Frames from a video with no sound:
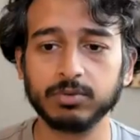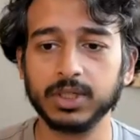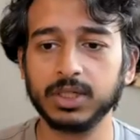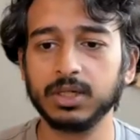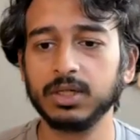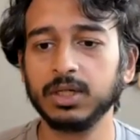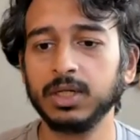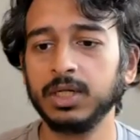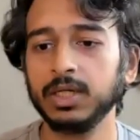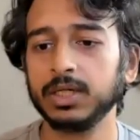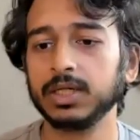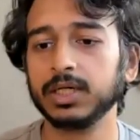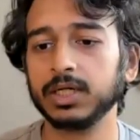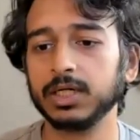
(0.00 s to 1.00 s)
week.
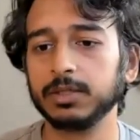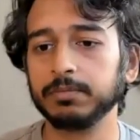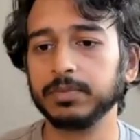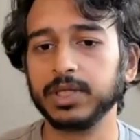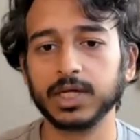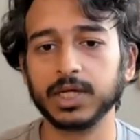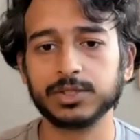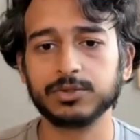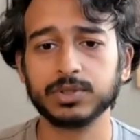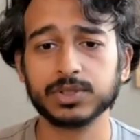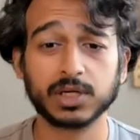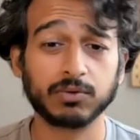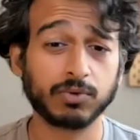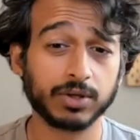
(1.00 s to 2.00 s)
The answer
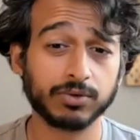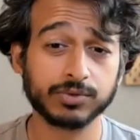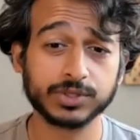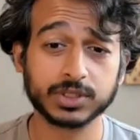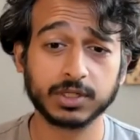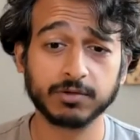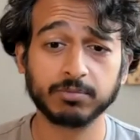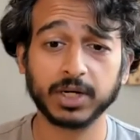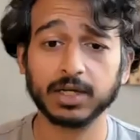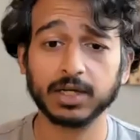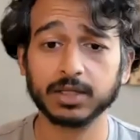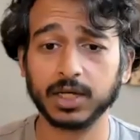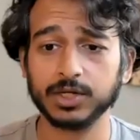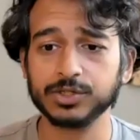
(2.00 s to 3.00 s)
is I'd rather just give my
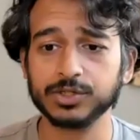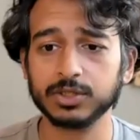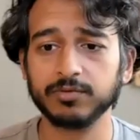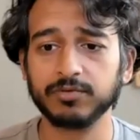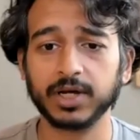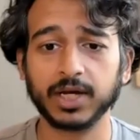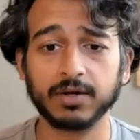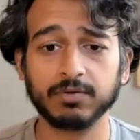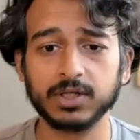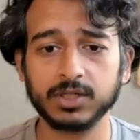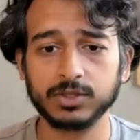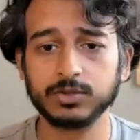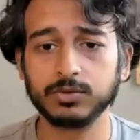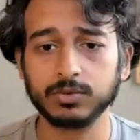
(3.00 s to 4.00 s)
allocation, if I have
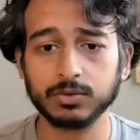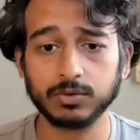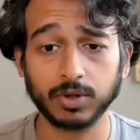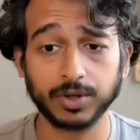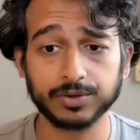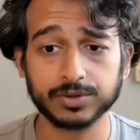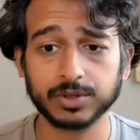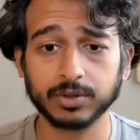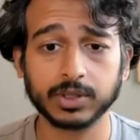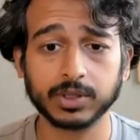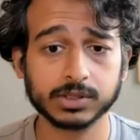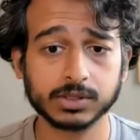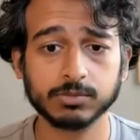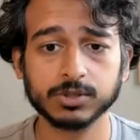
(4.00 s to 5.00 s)
any, to creators, our
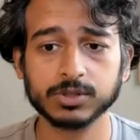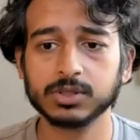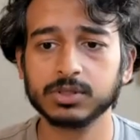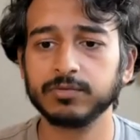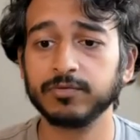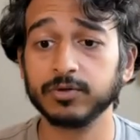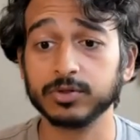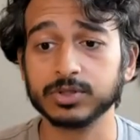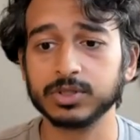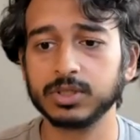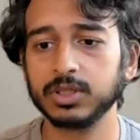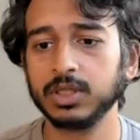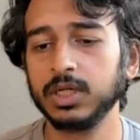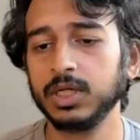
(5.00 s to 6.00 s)
customers first.